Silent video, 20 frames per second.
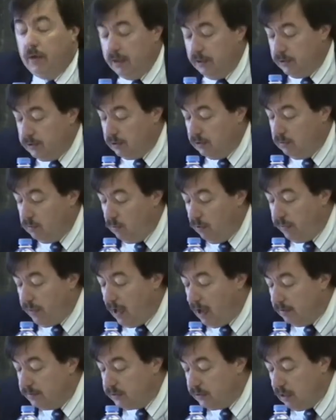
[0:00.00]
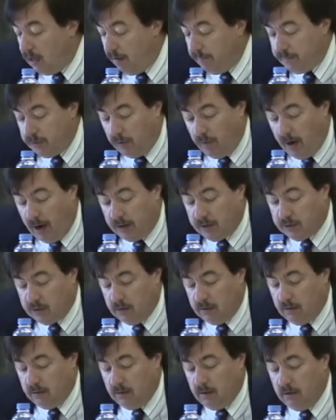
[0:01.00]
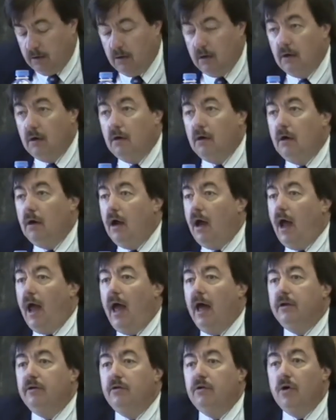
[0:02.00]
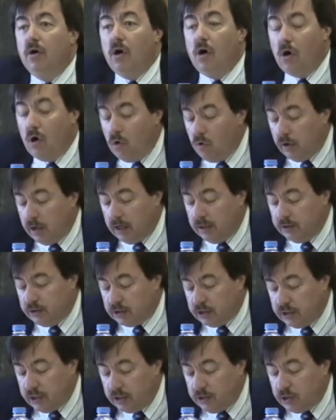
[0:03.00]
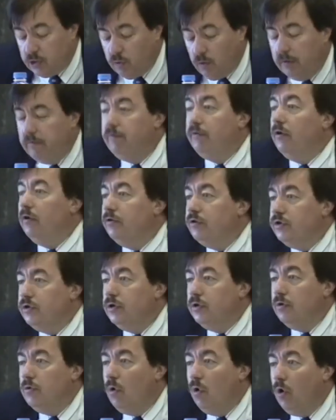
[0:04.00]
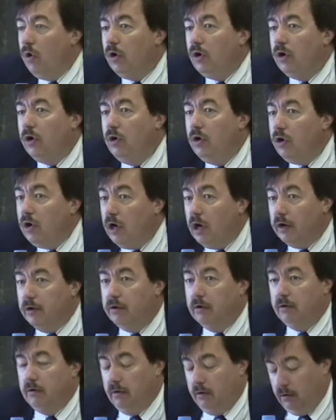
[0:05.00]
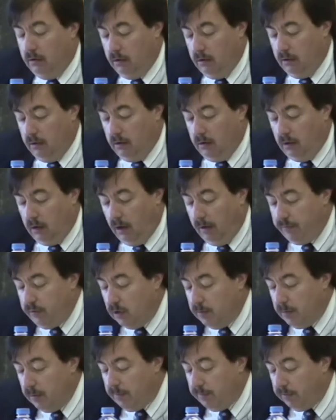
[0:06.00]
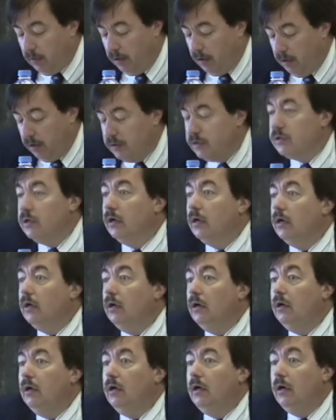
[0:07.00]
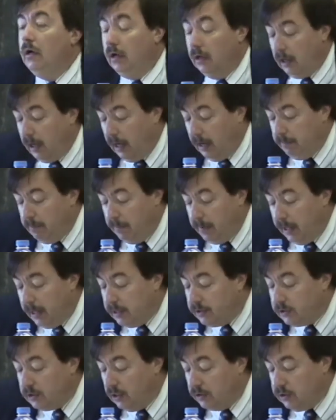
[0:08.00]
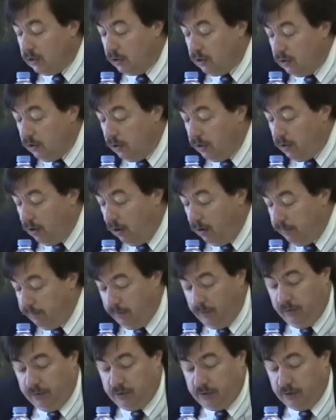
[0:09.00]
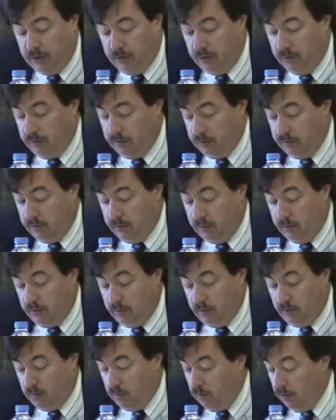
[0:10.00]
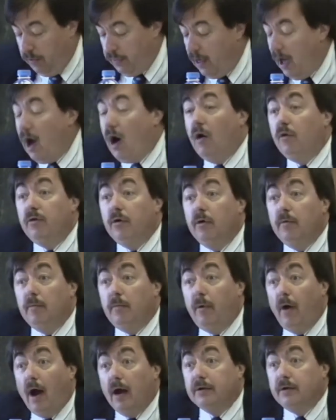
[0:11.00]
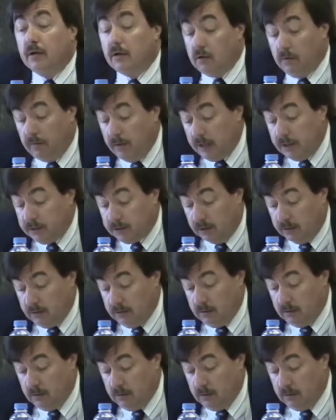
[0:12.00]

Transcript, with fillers: reason without self-direction. And no constituent virtue or good of human flourishing can be such a good or virtue without practical reason.